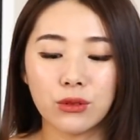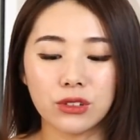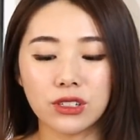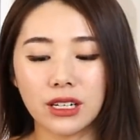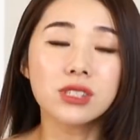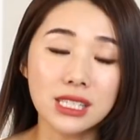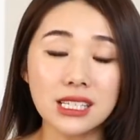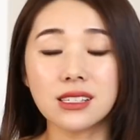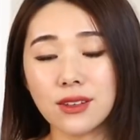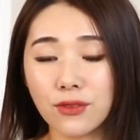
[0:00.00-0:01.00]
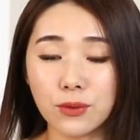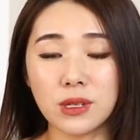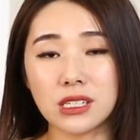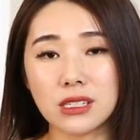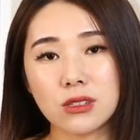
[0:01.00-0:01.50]
We should use these
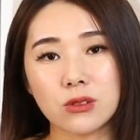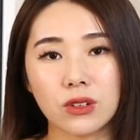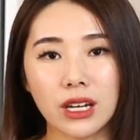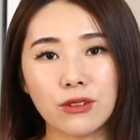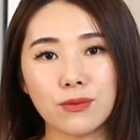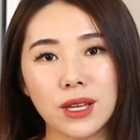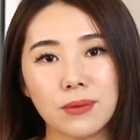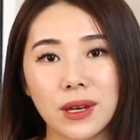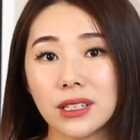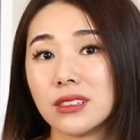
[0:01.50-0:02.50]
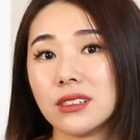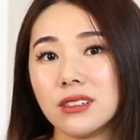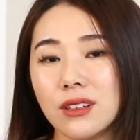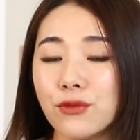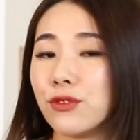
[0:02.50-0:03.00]
informations to kind of make
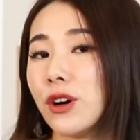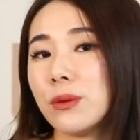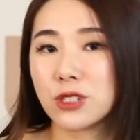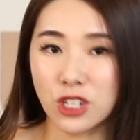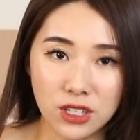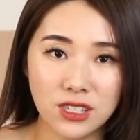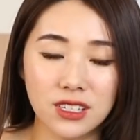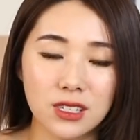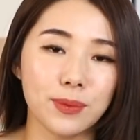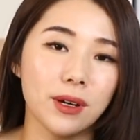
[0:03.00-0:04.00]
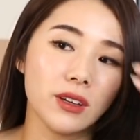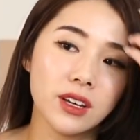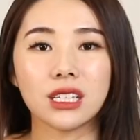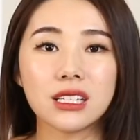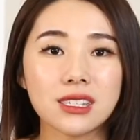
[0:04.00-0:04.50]
better informed choices about
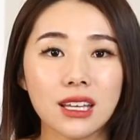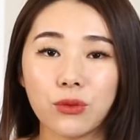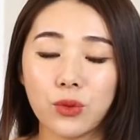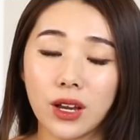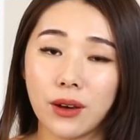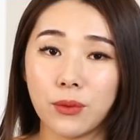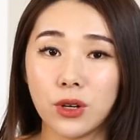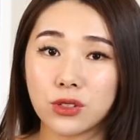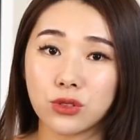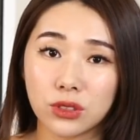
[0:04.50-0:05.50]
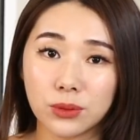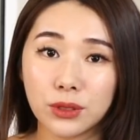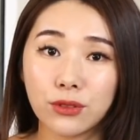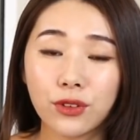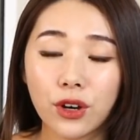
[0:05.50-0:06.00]
the things that we are more
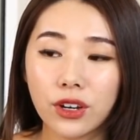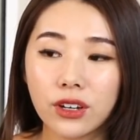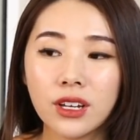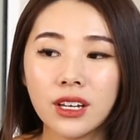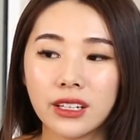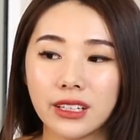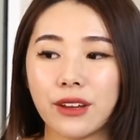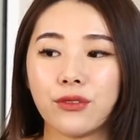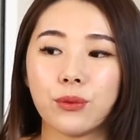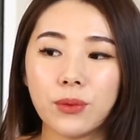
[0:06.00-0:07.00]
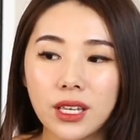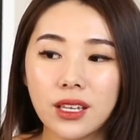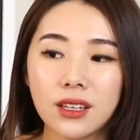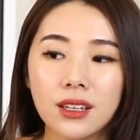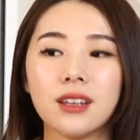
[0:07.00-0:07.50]
suitable for. Like for
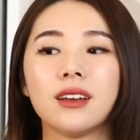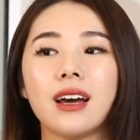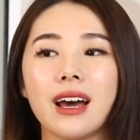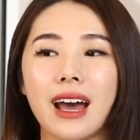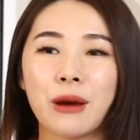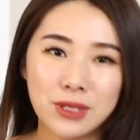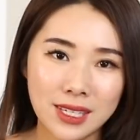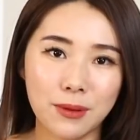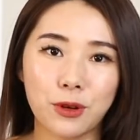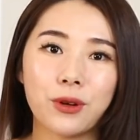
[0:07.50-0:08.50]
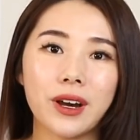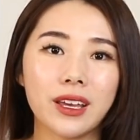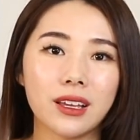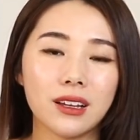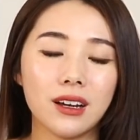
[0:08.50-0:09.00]
me, I would say I'm
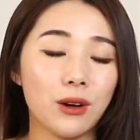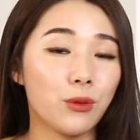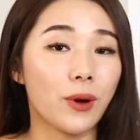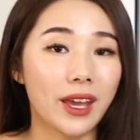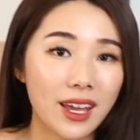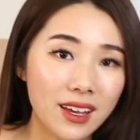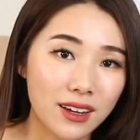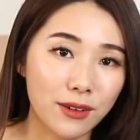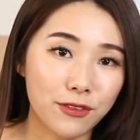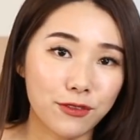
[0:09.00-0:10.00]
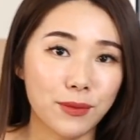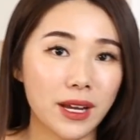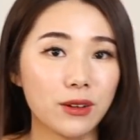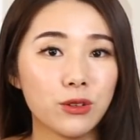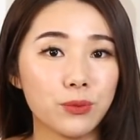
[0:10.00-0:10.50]
quite aware of
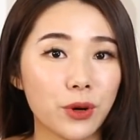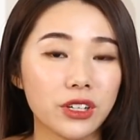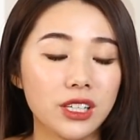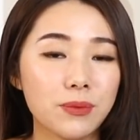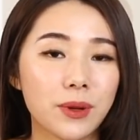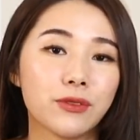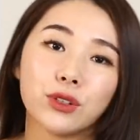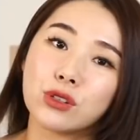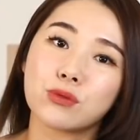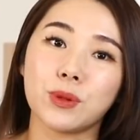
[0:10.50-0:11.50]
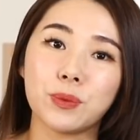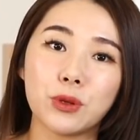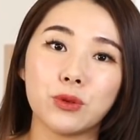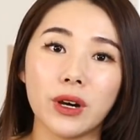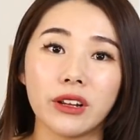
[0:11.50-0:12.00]
my own body, but for those
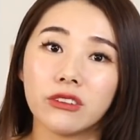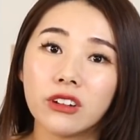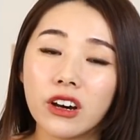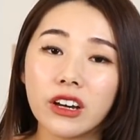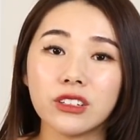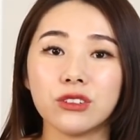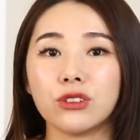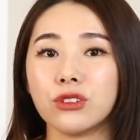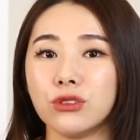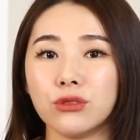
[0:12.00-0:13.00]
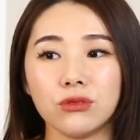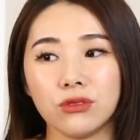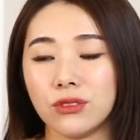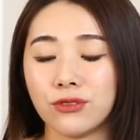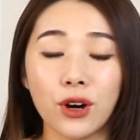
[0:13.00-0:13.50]
people who are not, you know, you,
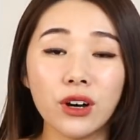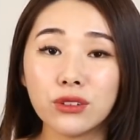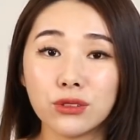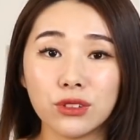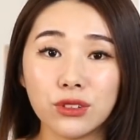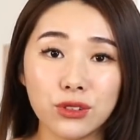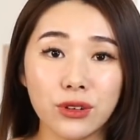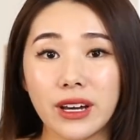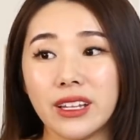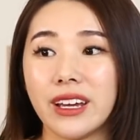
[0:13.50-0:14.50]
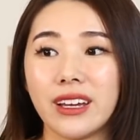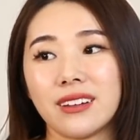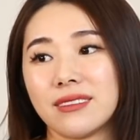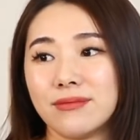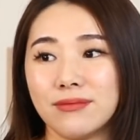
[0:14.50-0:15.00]
for all you know, you are like